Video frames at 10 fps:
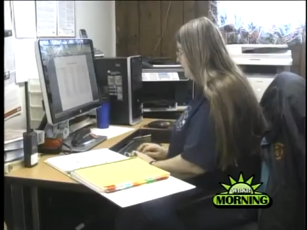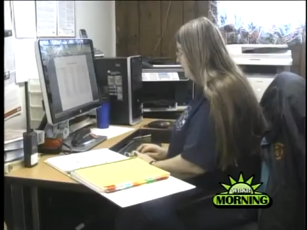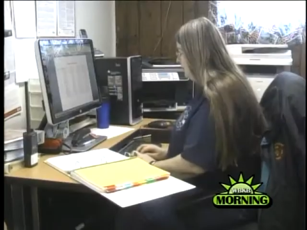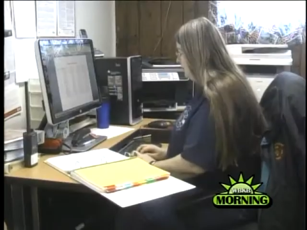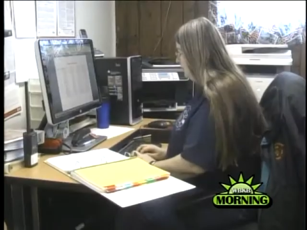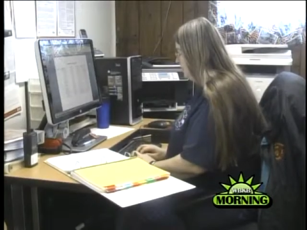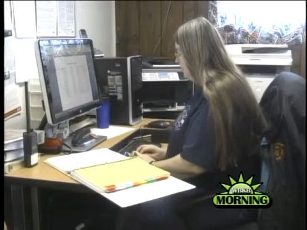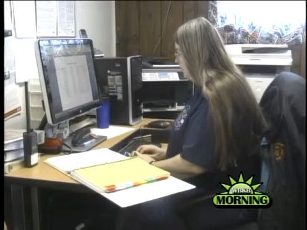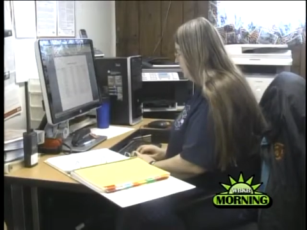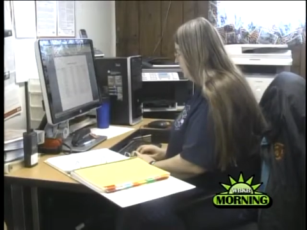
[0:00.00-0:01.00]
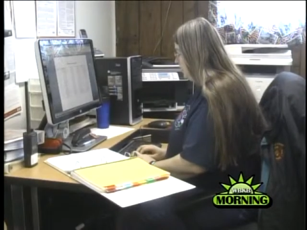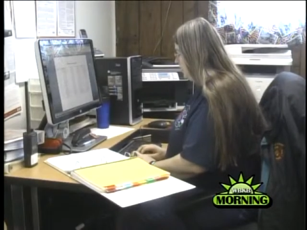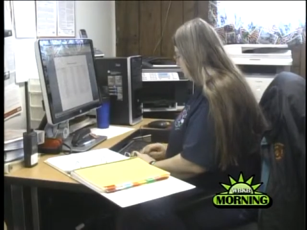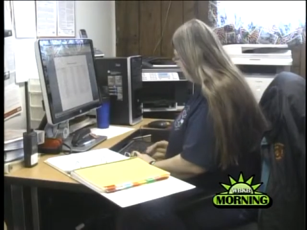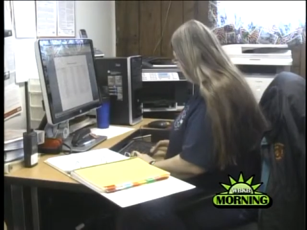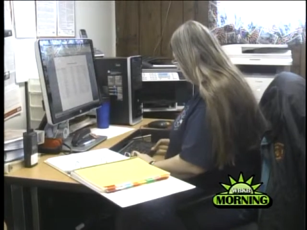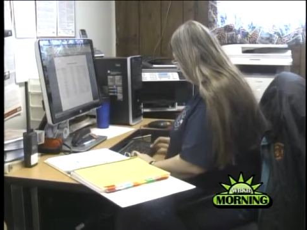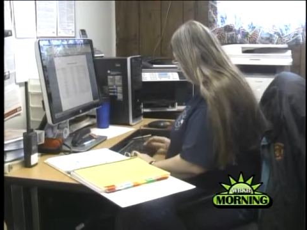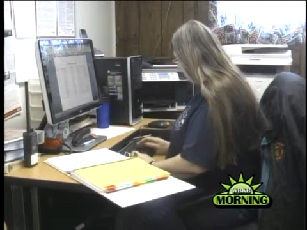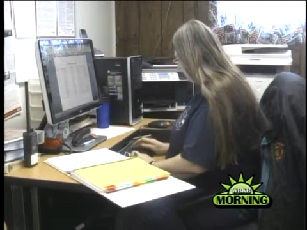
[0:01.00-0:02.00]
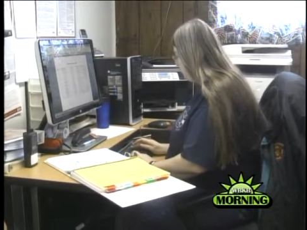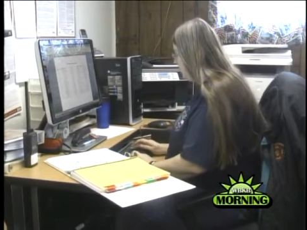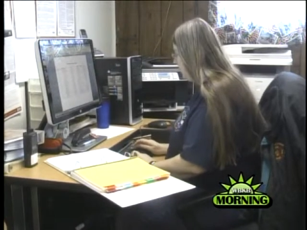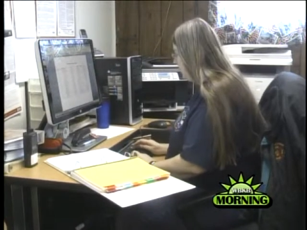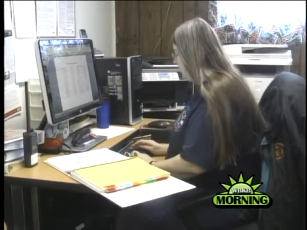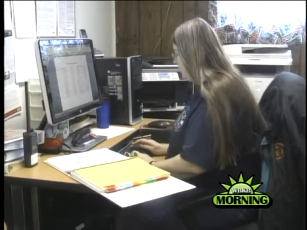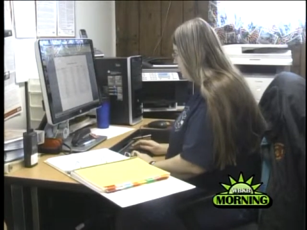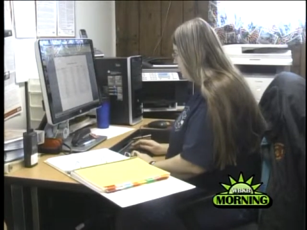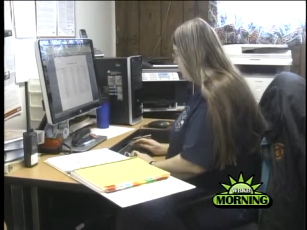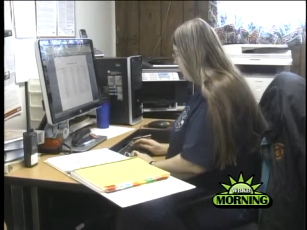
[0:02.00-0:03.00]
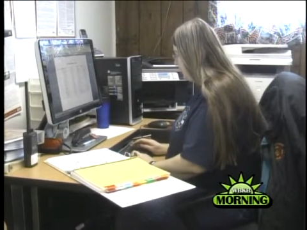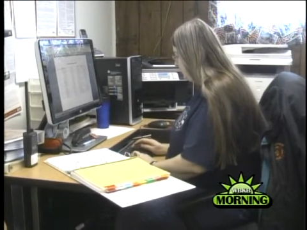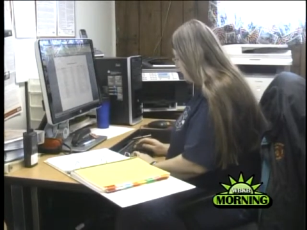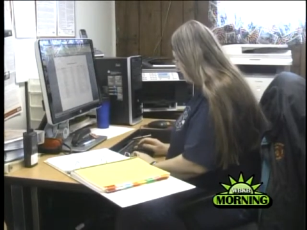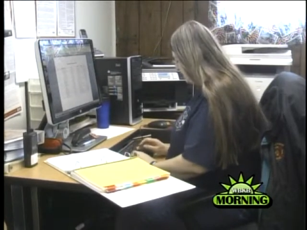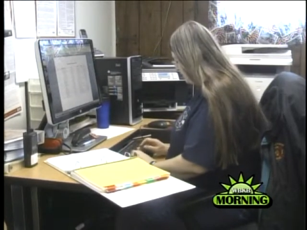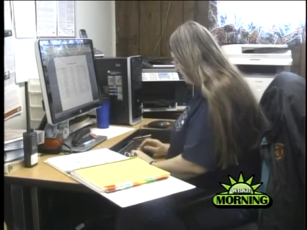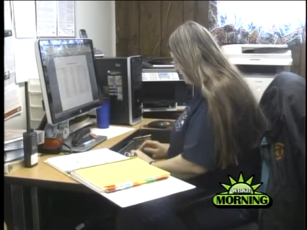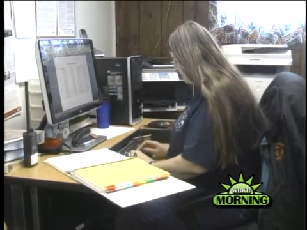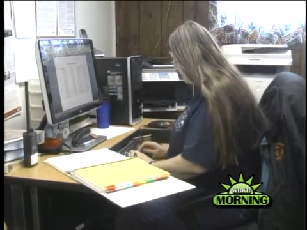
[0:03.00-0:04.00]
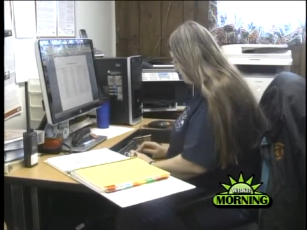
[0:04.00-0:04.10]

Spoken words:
Nobody's mouth can be seen.